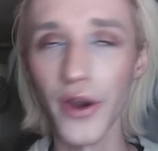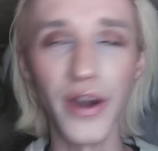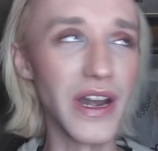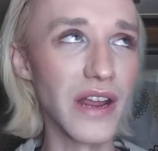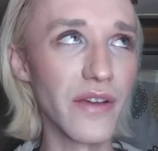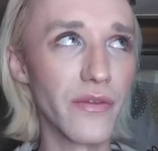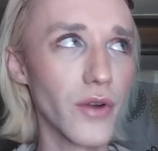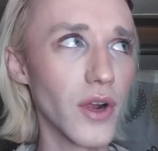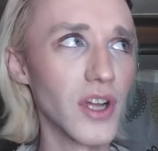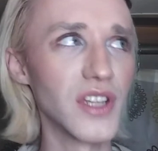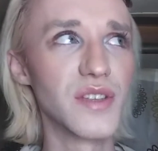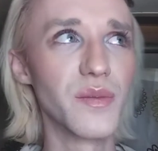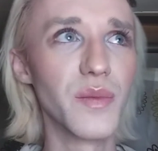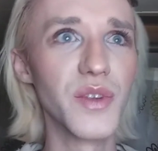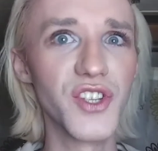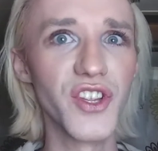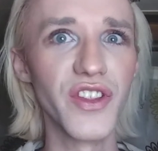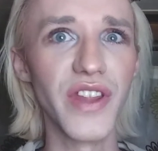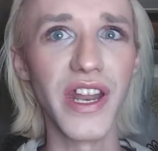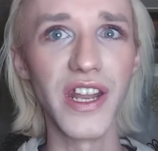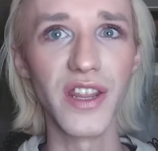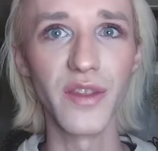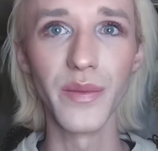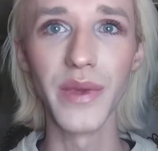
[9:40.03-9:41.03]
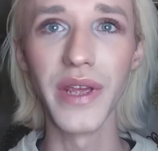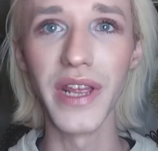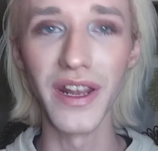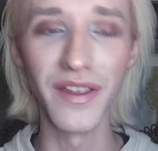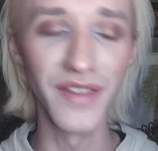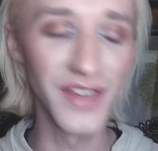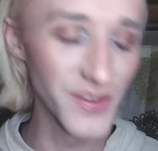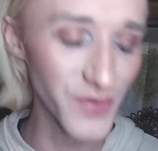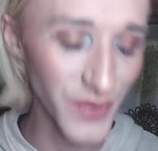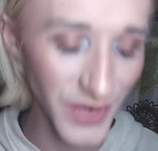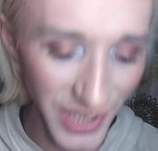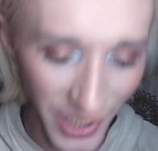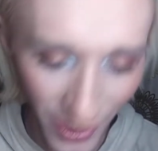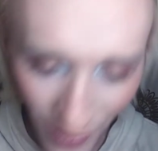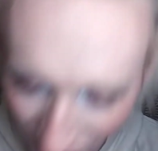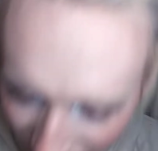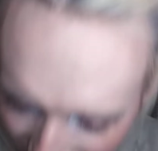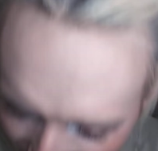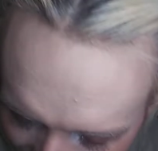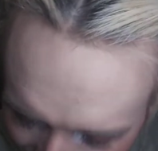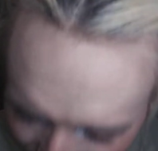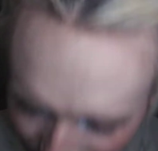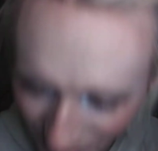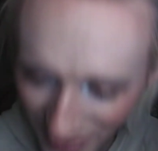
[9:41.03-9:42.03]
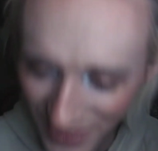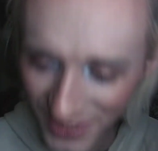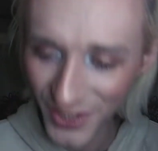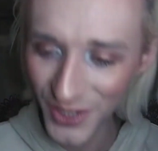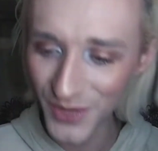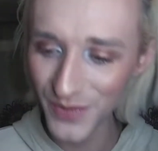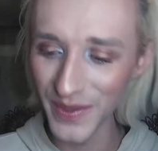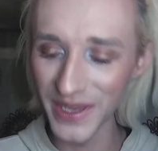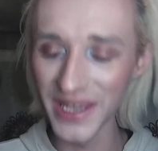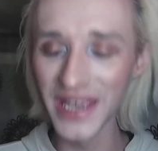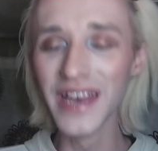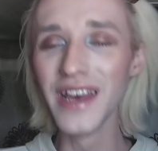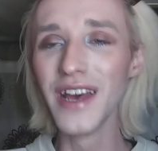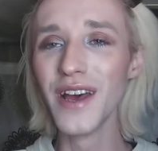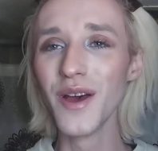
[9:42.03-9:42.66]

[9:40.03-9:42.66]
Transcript: And I forgot to mention that at the beginning of this video. Excuse me.